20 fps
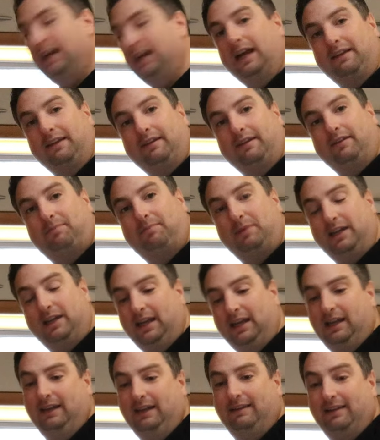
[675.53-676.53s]
yet. It's
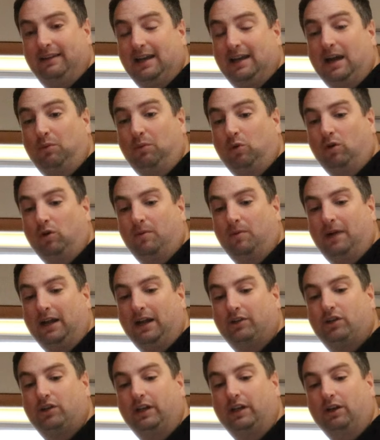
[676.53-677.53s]
beginning to get warm
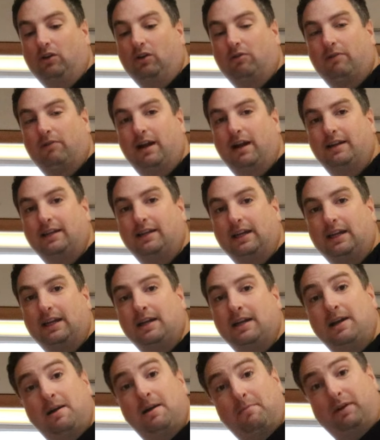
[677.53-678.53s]
actually already,
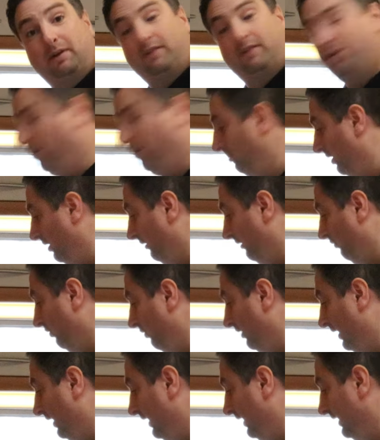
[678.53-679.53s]
but it's not pulling
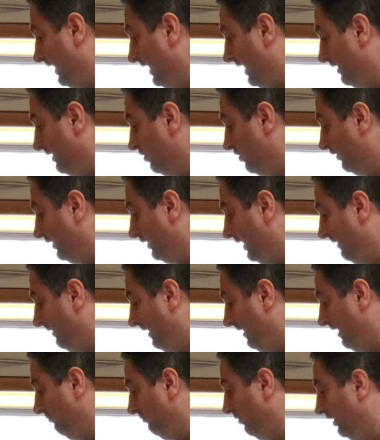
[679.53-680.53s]
through clean yet. Just leave
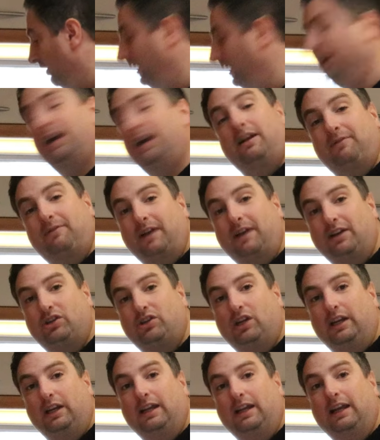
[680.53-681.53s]
that running and
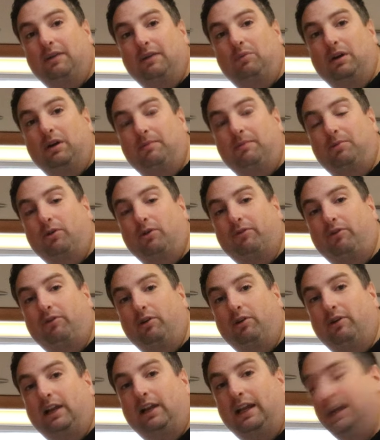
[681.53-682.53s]
eventually it will pull
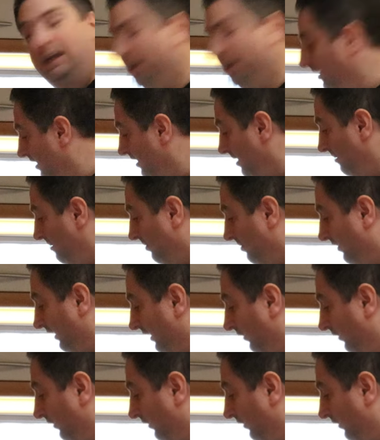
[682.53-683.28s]
through clean. But